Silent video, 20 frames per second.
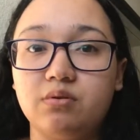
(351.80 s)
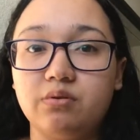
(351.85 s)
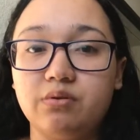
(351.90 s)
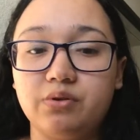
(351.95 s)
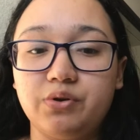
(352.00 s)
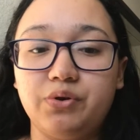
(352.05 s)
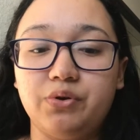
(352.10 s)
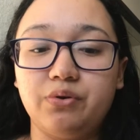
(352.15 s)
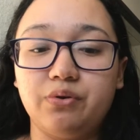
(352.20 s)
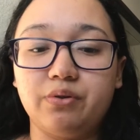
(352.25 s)

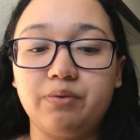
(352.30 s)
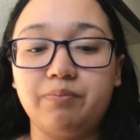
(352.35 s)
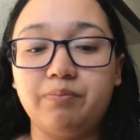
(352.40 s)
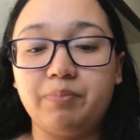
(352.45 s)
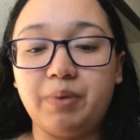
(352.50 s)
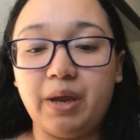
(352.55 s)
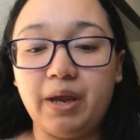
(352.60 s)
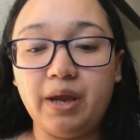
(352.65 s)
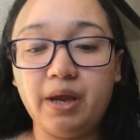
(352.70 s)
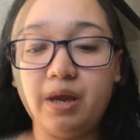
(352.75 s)
you know, the
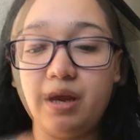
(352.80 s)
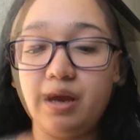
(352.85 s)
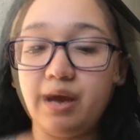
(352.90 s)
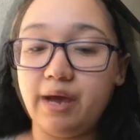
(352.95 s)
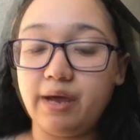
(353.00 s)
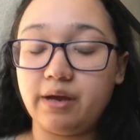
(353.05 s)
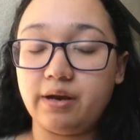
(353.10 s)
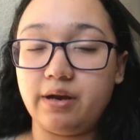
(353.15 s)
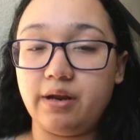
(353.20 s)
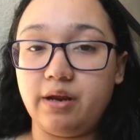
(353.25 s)
pain.
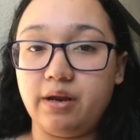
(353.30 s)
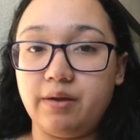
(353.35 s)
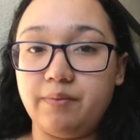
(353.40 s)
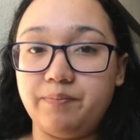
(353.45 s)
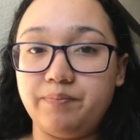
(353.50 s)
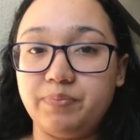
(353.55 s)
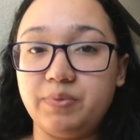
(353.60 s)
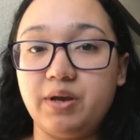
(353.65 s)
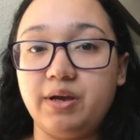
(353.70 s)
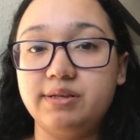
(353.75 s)
Acne.
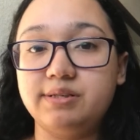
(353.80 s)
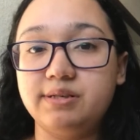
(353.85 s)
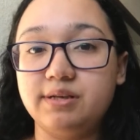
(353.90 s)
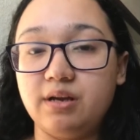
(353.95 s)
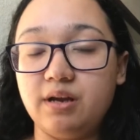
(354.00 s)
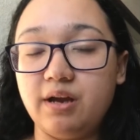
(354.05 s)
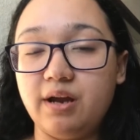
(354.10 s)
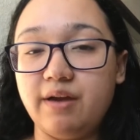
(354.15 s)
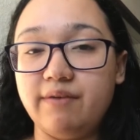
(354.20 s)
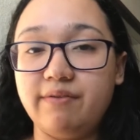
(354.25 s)
I did
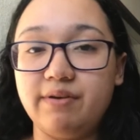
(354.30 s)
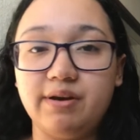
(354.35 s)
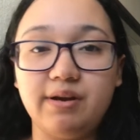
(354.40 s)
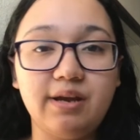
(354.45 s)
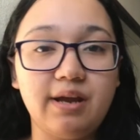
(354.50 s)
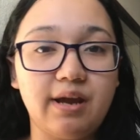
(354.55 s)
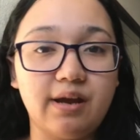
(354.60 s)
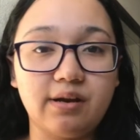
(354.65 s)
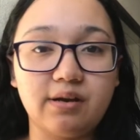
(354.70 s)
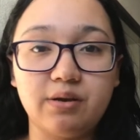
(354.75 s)
not have
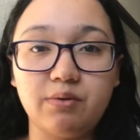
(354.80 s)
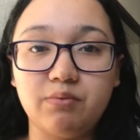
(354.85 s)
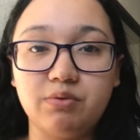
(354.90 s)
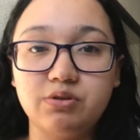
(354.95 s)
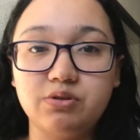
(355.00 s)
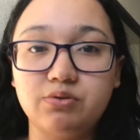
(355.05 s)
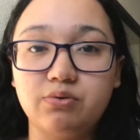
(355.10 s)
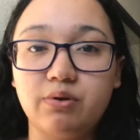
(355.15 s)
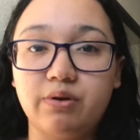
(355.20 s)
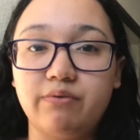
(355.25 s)
any acne
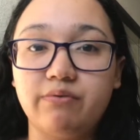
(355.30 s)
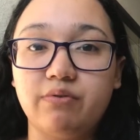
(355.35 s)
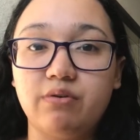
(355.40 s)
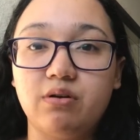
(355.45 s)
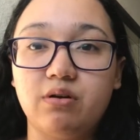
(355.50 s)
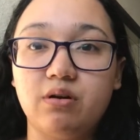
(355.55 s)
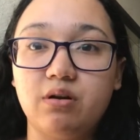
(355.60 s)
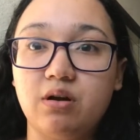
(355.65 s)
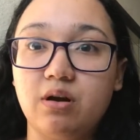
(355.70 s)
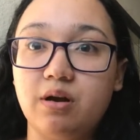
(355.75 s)

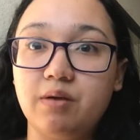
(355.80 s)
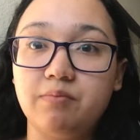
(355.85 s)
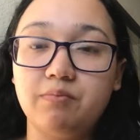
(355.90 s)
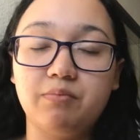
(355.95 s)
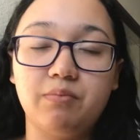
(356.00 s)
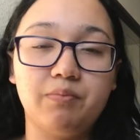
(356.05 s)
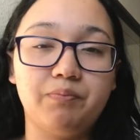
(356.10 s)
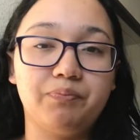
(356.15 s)
whatsoever. Um,